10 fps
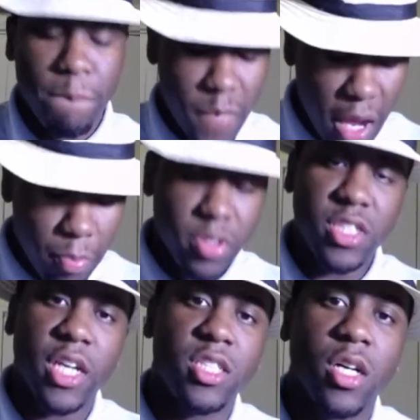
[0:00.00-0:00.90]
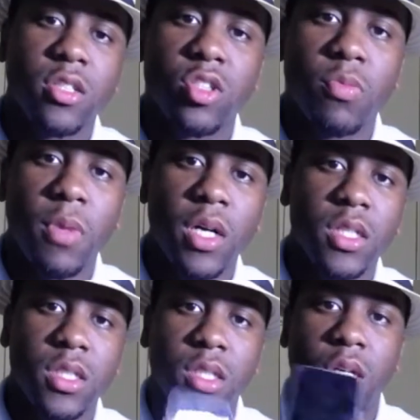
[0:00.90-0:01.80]
I appreciate y'all so
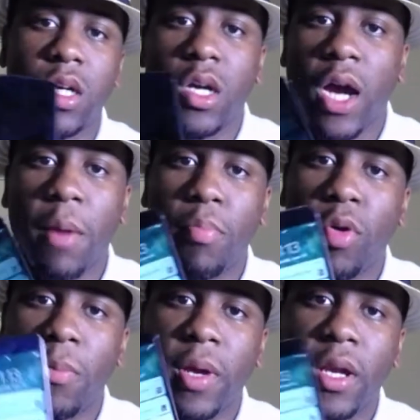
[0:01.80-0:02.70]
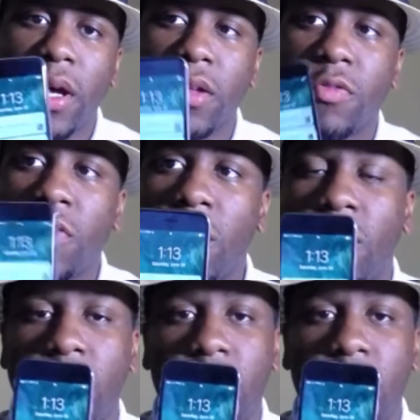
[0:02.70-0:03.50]
much. I brought me another phone.